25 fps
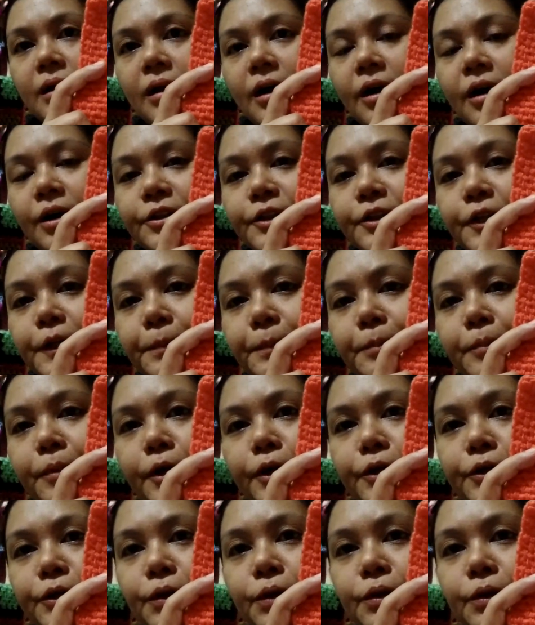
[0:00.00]
other
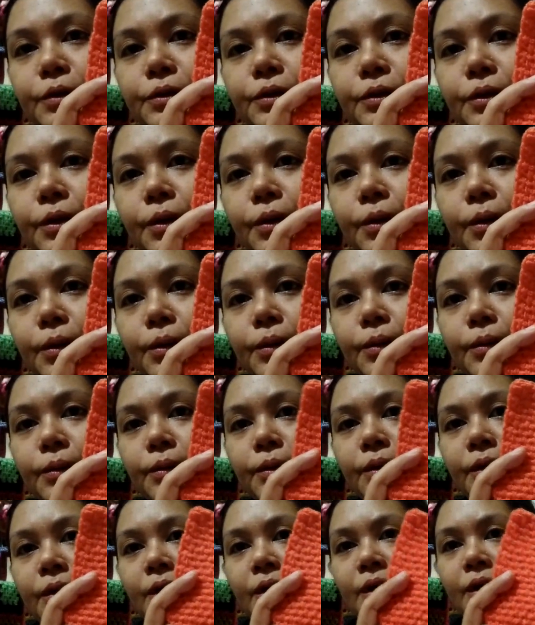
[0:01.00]
part,
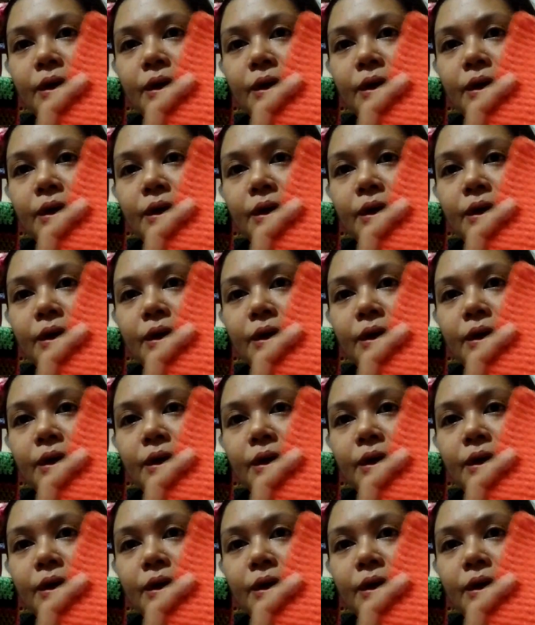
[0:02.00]
although